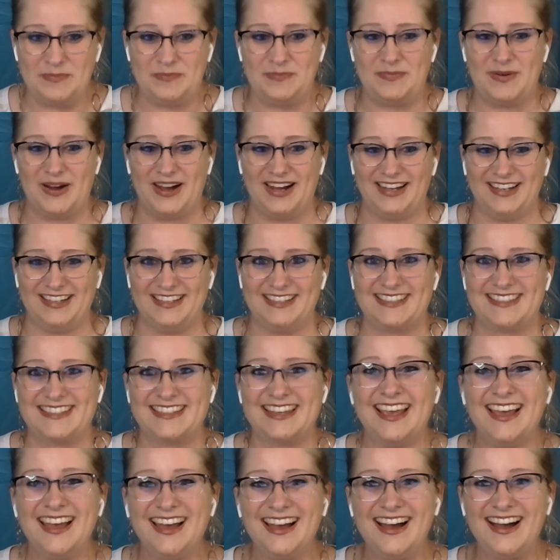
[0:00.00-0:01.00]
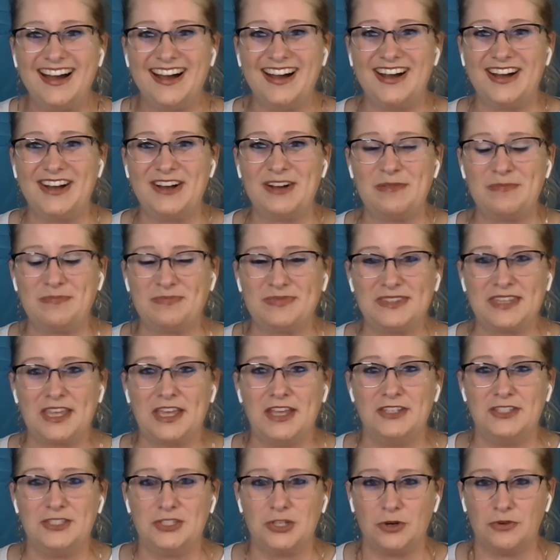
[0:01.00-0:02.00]
but
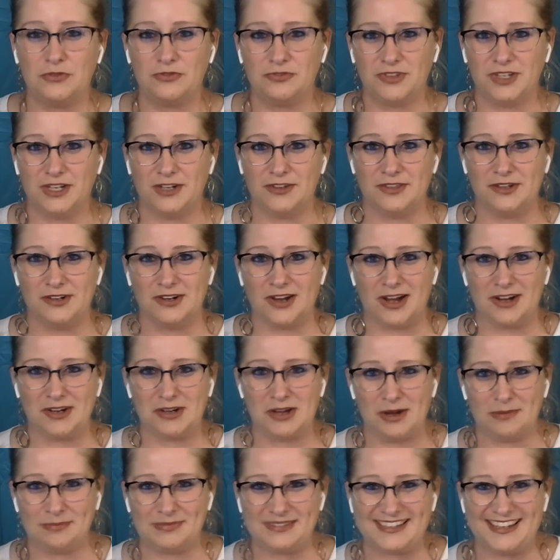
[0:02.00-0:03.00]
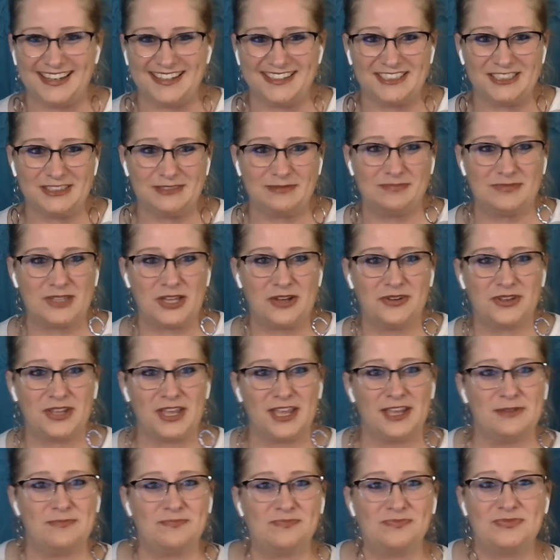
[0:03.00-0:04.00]
don't fear, they're not complicated.
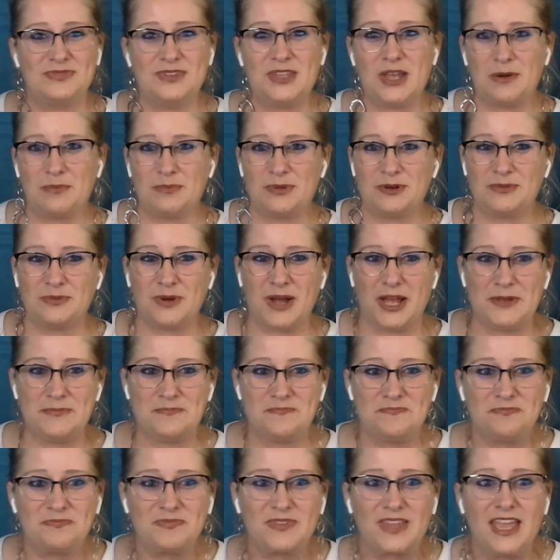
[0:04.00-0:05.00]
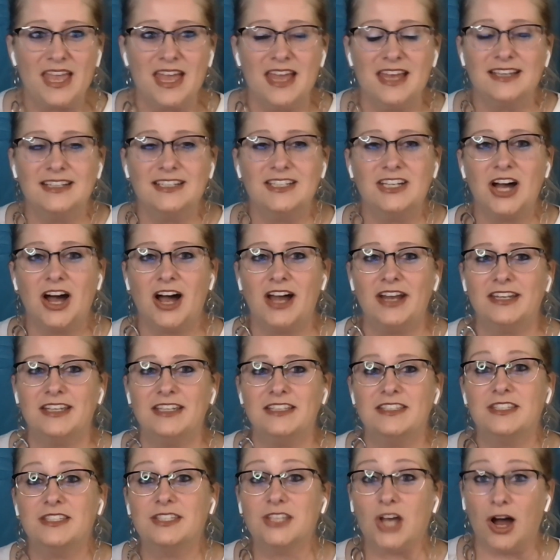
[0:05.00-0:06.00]
Okay, number 1, God
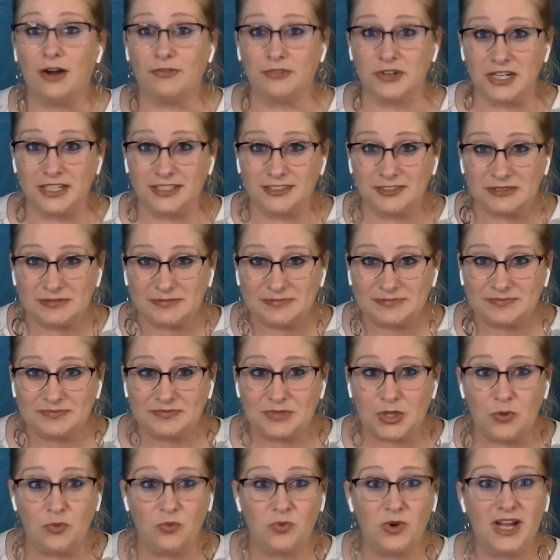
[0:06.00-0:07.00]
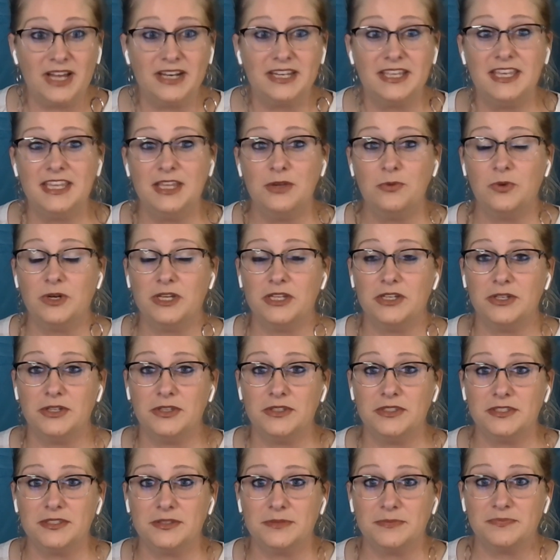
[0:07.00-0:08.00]
is sovereign. What he
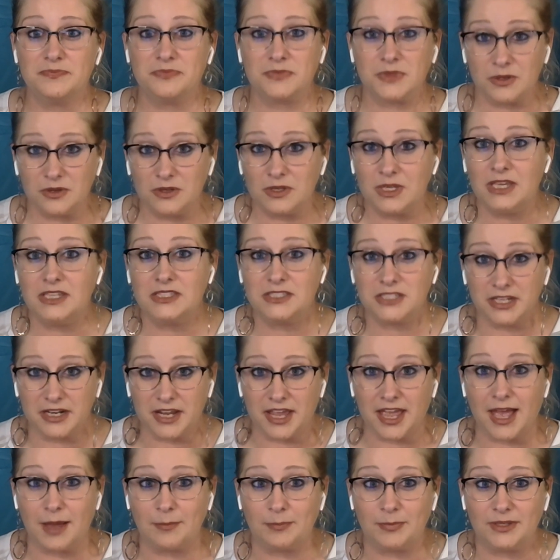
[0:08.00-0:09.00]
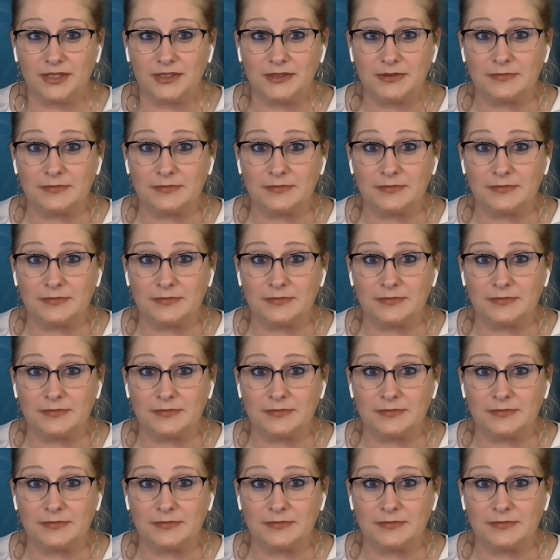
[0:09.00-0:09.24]
wills is going to happen.